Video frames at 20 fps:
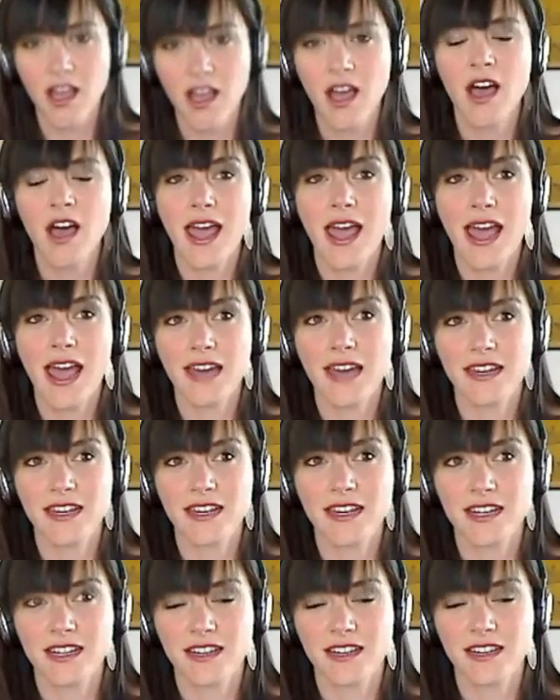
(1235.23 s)

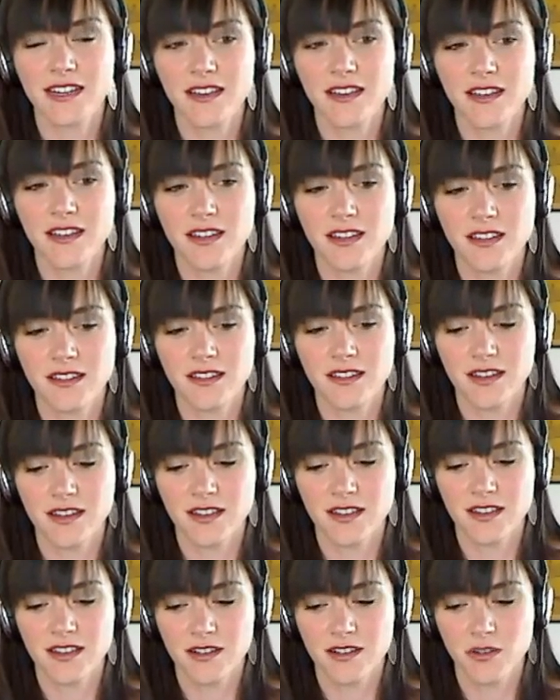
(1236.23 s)
adding
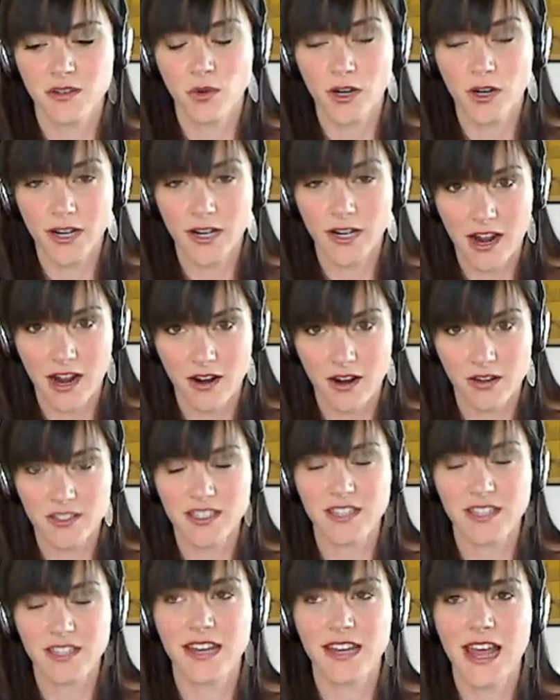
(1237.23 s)
the workouts
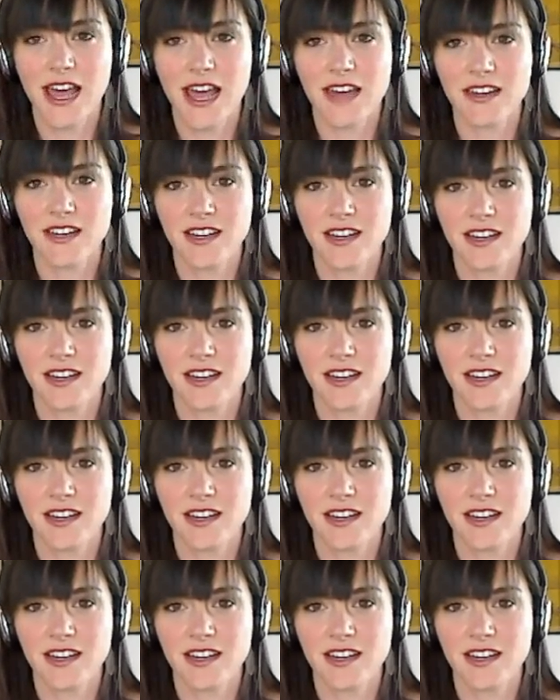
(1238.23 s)
and then mm-hmm. adding